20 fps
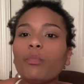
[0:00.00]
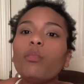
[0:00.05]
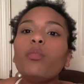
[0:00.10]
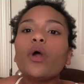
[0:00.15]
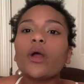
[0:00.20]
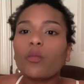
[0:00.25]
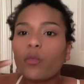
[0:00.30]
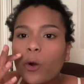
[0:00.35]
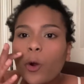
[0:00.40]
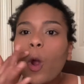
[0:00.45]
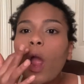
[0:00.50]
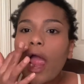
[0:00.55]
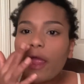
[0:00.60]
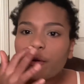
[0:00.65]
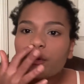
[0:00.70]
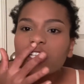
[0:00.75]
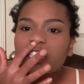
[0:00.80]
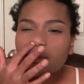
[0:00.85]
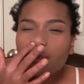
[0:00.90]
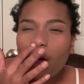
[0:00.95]
require
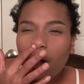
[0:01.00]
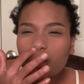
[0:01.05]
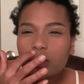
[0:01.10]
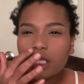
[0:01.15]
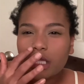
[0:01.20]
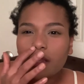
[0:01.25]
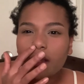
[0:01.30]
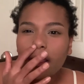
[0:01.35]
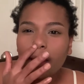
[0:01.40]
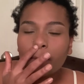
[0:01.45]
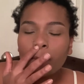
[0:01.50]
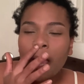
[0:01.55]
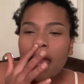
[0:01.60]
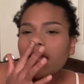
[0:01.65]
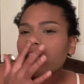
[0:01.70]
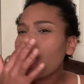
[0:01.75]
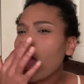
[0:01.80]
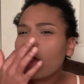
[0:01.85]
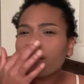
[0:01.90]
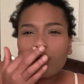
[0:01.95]
exposing them. Y'all
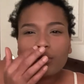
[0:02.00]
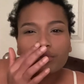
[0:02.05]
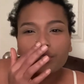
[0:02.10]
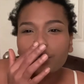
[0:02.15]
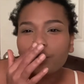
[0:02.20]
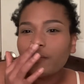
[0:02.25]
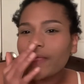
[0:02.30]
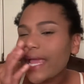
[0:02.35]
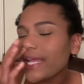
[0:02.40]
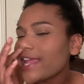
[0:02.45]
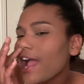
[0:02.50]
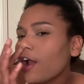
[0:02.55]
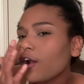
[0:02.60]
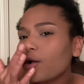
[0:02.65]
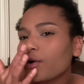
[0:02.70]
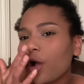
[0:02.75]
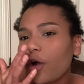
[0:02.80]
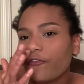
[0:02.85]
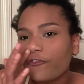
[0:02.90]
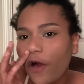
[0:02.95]
don't do that. Y'all don't
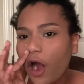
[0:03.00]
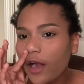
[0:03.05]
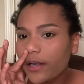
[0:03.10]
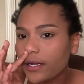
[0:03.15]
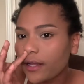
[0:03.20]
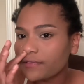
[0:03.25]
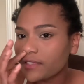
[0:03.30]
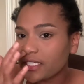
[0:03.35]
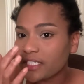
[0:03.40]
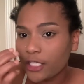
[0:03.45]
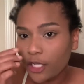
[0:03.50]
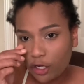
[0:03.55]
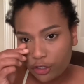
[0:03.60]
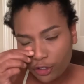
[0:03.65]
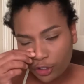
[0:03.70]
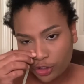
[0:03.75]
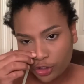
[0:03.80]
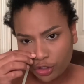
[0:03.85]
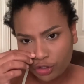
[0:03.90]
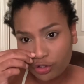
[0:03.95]
go far enough to tell your
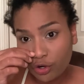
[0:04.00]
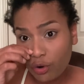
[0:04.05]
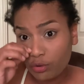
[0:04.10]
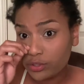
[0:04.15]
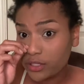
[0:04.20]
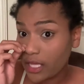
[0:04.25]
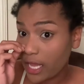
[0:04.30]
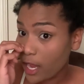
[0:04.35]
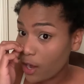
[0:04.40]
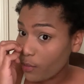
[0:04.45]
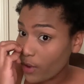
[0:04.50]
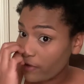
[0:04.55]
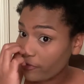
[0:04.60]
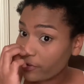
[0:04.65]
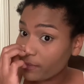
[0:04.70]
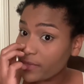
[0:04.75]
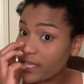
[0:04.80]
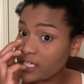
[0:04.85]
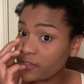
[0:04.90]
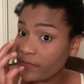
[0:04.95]
children, oh, stay away from
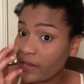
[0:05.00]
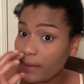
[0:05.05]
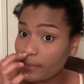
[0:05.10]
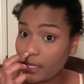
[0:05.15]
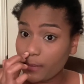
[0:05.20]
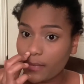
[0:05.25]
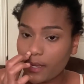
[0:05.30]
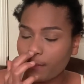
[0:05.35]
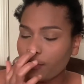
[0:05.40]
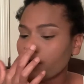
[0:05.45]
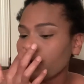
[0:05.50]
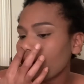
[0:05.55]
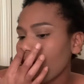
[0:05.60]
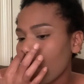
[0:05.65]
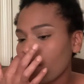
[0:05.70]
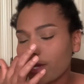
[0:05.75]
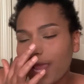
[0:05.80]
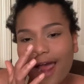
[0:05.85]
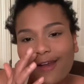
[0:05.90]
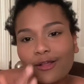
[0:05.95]
this family member. No,
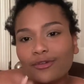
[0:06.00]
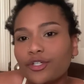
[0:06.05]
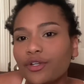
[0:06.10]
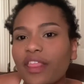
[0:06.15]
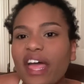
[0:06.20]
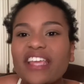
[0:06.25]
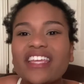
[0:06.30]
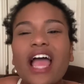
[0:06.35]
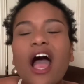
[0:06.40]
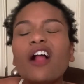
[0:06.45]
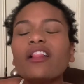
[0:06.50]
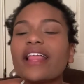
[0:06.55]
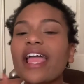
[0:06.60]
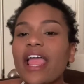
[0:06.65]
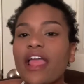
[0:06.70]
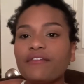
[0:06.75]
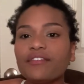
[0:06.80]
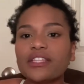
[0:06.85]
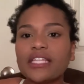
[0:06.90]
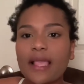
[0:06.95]
y'all don't do that. Y'all let
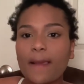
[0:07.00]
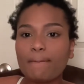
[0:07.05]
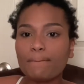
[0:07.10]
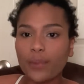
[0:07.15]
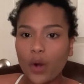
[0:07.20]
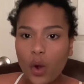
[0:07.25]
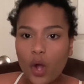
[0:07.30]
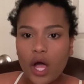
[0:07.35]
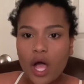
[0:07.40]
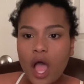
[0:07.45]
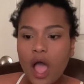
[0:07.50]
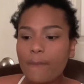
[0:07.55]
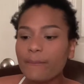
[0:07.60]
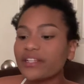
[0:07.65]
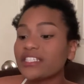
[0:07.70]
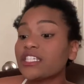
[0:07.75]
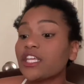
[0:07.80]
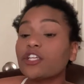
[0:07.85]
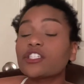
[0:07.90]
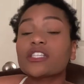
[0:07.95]
everything boil up
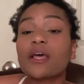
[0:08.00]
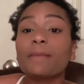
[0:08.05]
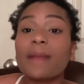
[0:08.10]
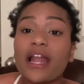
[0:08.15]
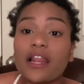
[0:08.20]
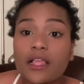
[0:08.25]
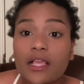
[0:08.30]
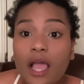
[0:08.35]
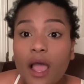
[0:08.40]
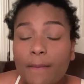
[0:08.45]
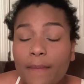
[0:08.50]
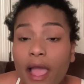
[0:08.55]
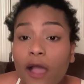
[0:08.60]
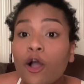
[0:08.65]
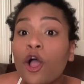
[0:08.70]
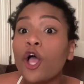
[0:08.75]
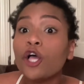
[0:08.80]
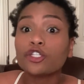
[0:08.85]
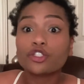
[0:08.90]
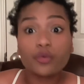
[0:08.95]
until somebody come out
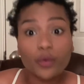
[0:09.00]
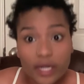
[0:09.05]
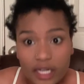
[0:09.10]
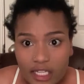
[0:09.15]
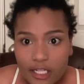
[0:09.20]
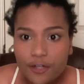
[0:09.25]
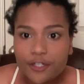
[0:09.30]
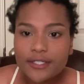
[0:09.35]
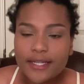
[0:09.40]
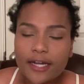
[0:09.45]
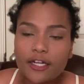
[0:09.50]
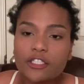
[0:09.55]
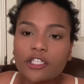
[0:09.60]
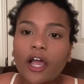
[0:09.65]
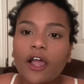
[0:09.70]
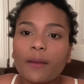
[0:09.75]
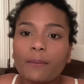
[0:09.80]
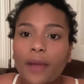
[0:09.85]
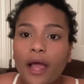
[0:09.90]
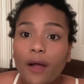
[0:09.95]
20 years later
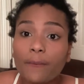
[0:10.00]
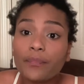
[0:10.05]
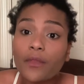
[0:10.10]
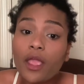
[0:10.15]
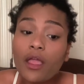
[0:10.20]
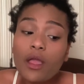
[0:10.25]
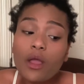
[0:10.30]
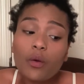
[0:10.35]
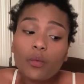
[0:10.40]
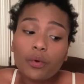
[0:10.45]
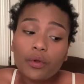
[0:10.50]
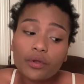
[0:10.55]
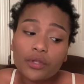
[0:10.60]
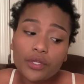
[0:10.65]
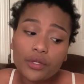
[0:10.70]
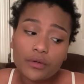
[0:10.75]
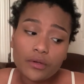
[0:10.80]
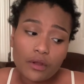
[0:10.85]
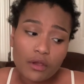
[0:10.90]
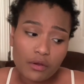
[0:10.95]
talking about, well, you
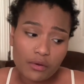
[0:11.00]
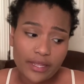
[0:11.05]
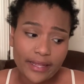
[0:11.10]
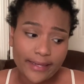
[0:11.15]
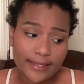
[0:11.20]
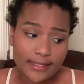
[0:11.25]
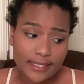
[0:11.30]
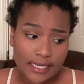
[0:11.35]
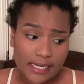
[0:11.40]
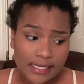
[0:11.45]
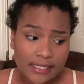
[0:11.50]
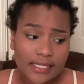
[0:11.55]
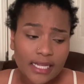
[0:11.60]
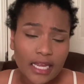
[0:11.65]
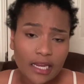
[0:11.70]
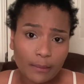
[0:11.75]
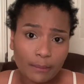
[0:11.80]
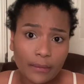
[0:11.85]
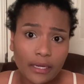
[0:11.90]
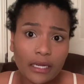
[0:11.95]
know, he did
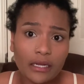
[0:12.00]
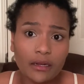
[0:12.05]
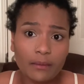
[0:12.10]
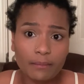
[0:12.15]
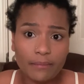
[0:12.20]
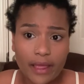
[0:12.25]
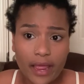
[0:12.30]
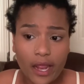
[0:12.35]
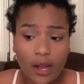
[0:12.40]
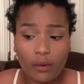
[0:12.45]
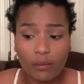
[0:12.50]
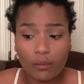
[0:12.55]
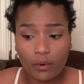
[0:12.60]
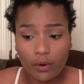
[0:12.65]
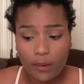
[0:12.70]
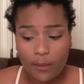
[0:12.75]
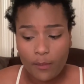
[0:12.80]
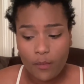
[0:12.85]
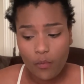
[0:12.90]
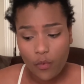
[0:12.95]
take me in the back
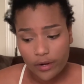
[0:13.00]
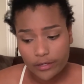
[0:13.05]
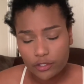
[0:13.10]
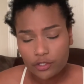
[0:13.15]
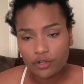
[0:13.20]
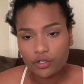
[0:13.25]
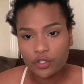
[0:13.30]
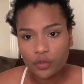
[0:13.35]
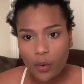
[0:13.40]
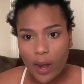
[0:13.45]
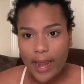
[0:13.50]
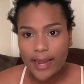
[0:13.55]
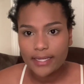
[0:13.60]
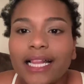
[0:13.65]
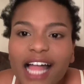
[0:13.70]
room once or twice.